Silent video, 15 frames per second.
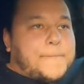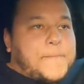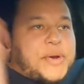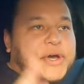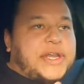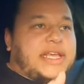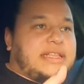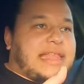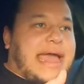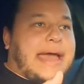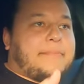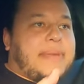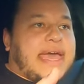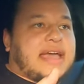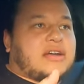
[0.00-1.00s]
putting
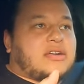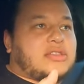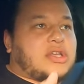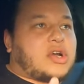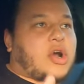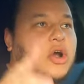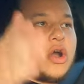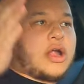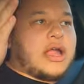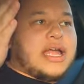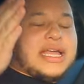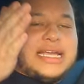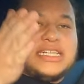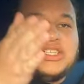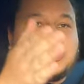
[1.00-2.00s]
that back on the car
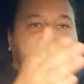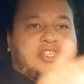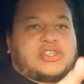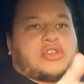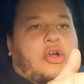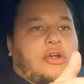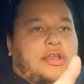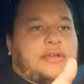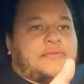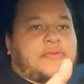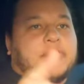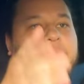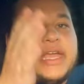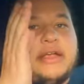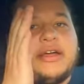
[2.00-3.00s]
and just starting
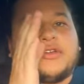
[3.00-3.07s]
from there.